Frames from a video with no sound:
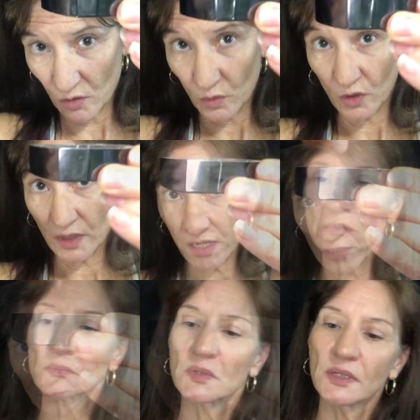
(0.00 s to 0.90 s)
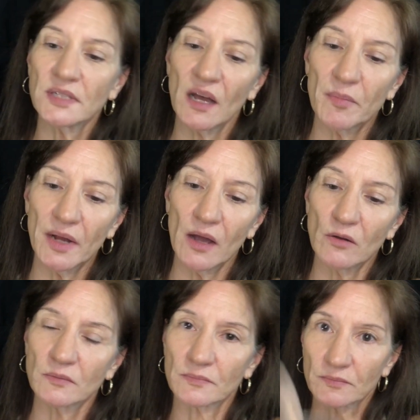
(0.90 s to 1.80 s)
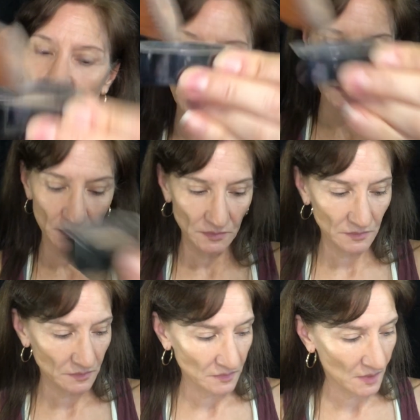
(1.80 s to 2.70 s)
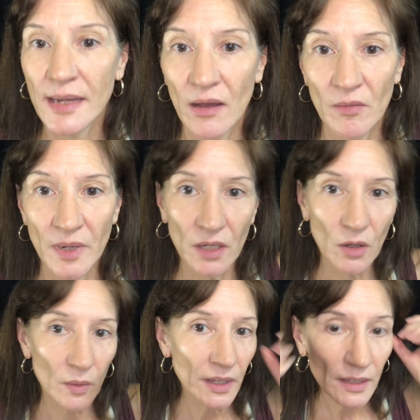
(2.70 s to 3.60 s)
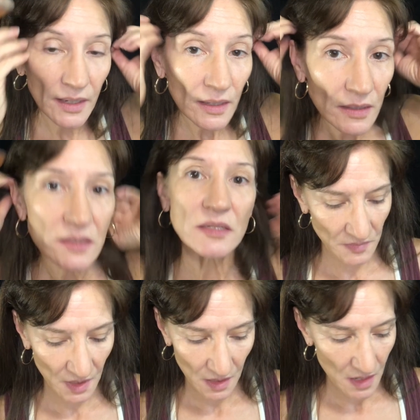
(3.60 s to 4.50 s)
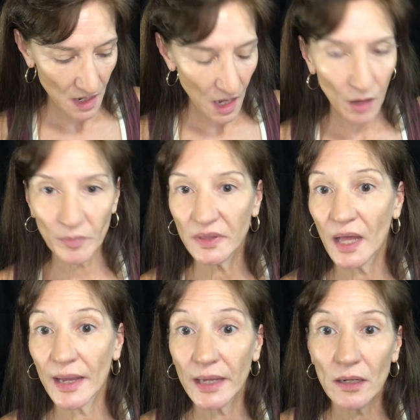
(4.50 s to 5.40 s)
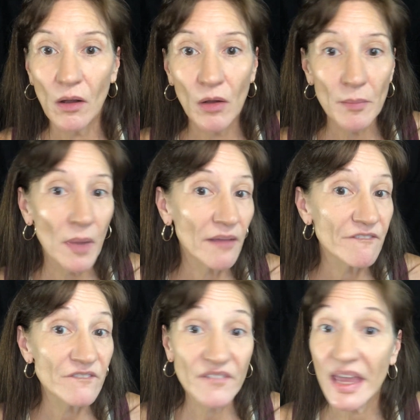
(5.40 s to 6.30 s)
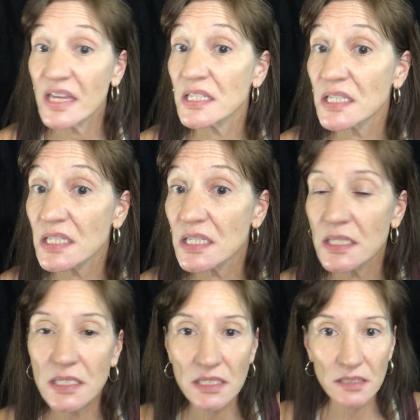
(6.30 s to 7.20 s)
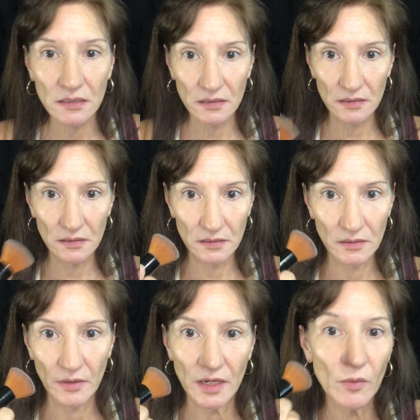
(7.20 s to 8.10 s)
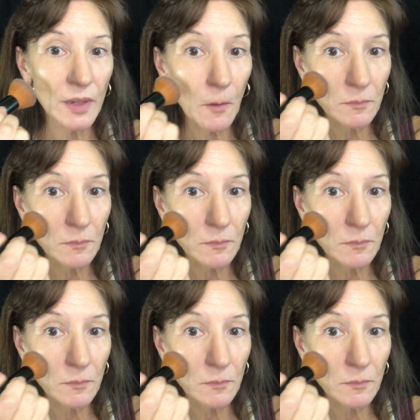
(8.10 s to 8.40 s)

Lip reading: Woo-wee! Tap it out. Now I'm gonna go in and apply it on my face. All right, here we go.